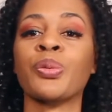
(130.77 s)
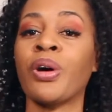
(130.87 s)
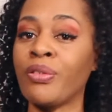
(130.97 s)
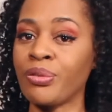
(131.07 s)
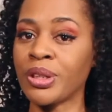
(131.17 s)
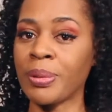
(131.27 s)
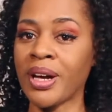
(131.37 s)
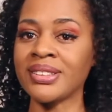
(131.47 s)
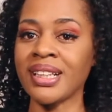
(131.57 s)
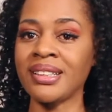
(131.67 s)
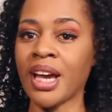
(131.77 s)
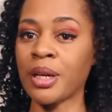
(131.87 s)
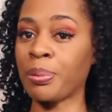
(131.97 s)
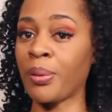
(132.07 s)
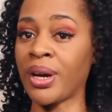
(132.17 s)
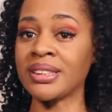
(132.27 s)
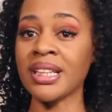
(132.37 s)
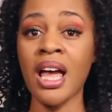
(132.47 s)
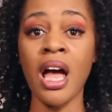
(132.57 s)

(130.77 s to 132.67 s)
12 rebounds, and 9 points.